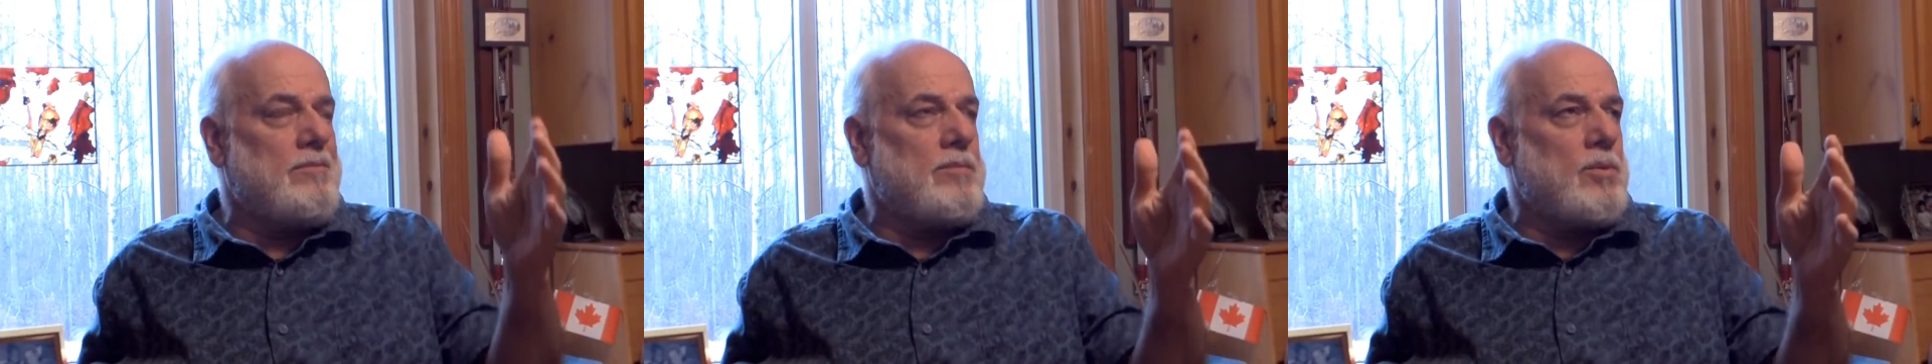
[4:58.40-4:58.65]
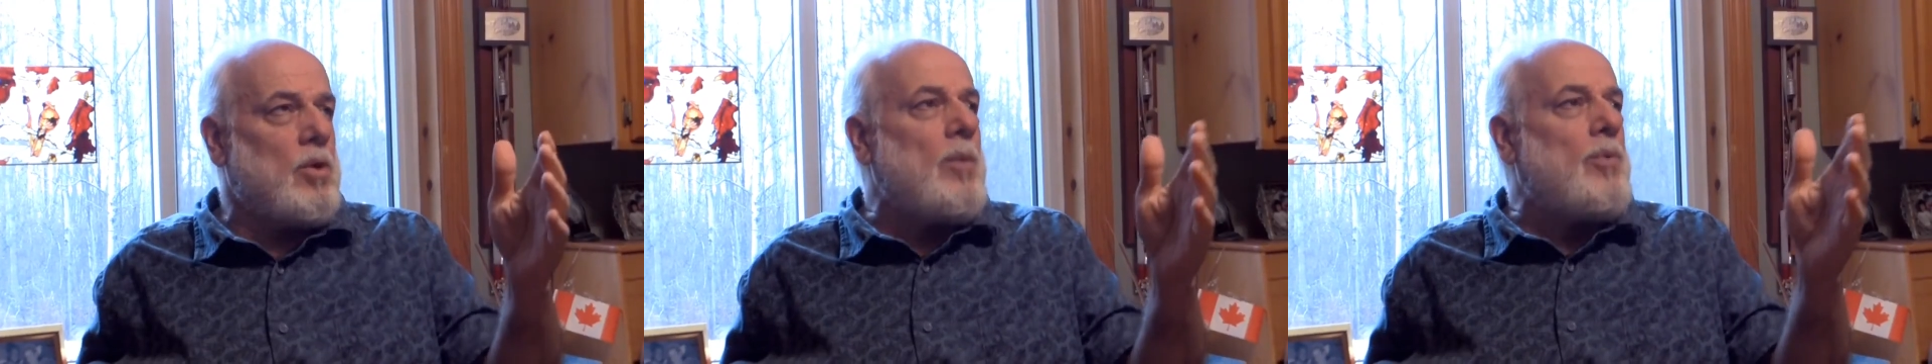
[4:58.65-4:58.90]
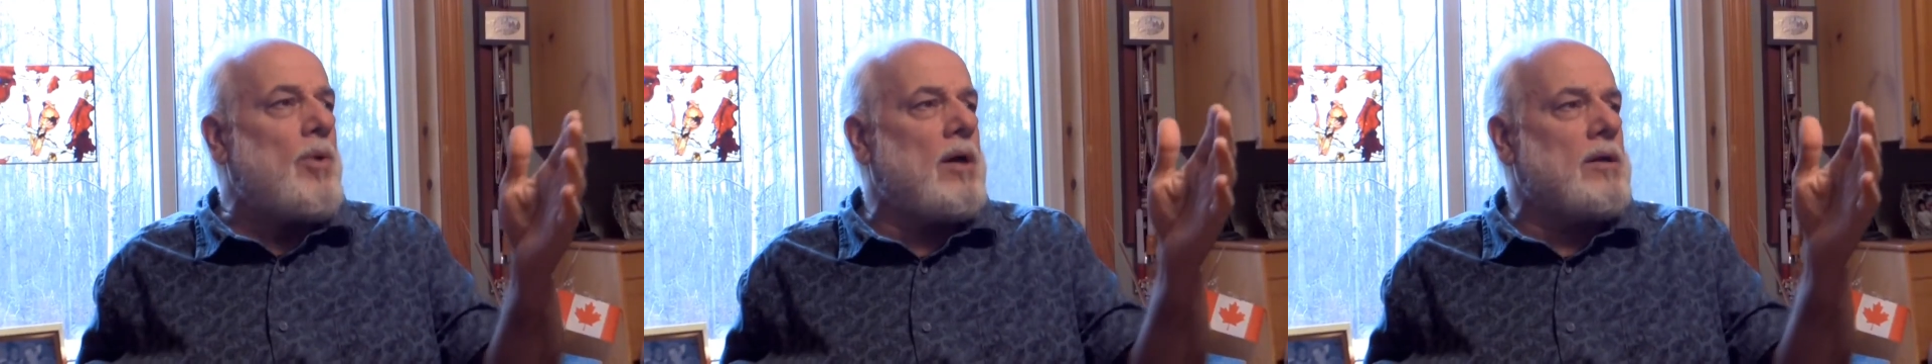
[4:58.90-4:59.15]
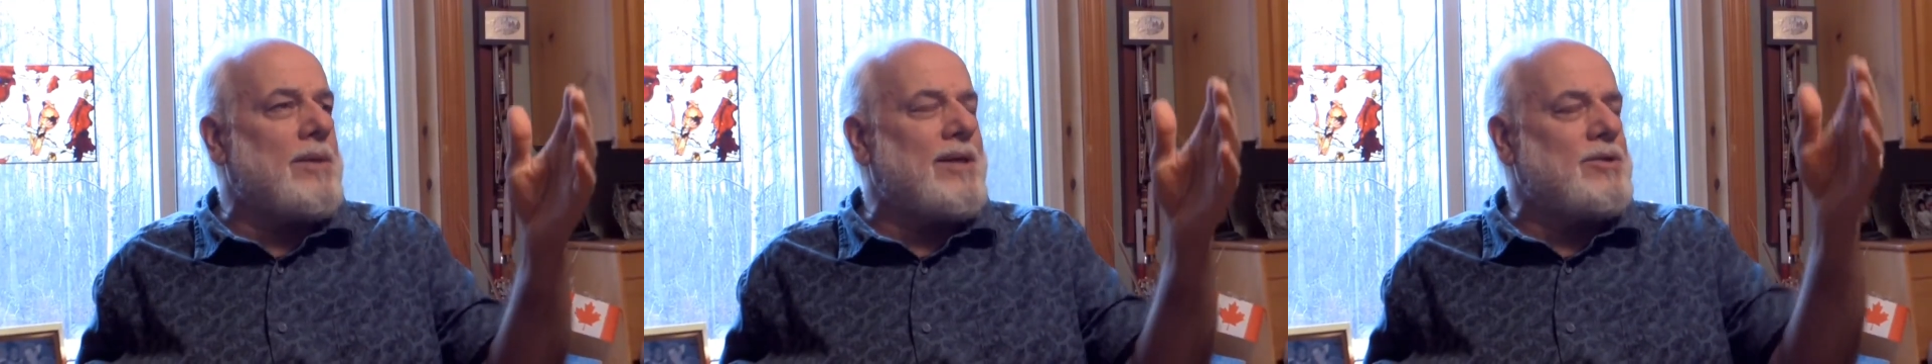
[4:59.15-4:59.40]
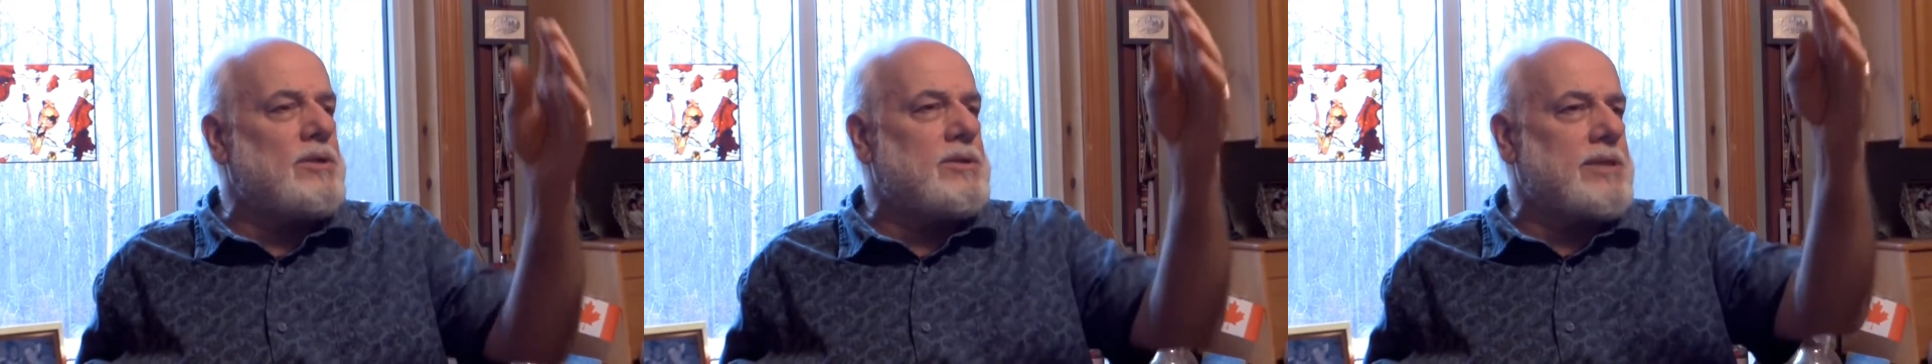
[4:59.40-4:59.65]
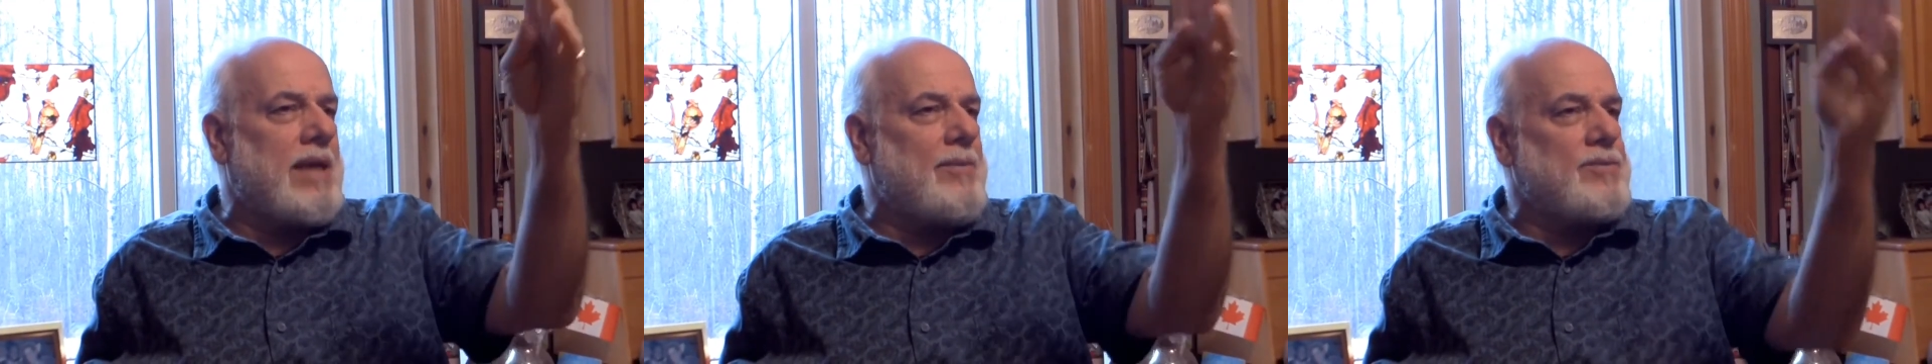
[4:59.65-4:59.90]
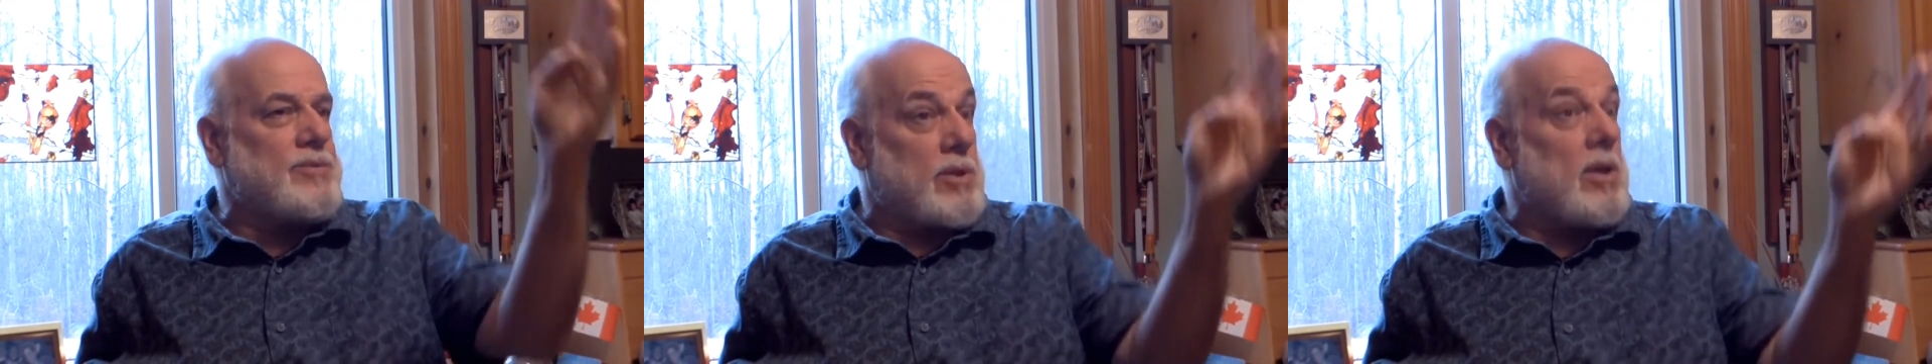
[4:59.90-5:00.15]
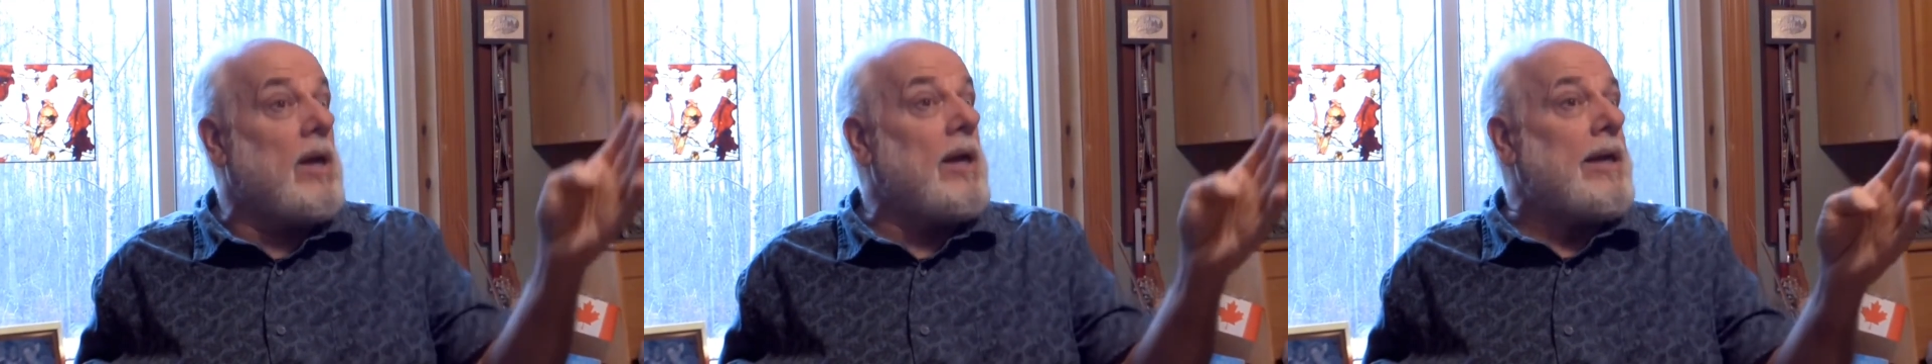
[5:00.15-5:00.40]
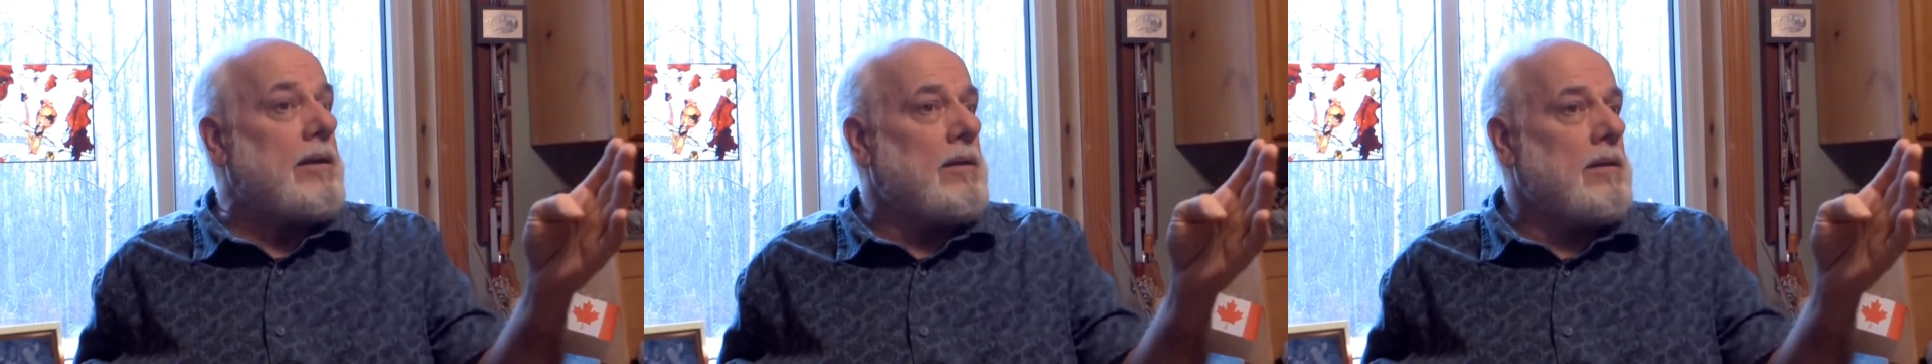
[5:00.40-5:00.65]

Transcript: The Royal Proclamation established a line.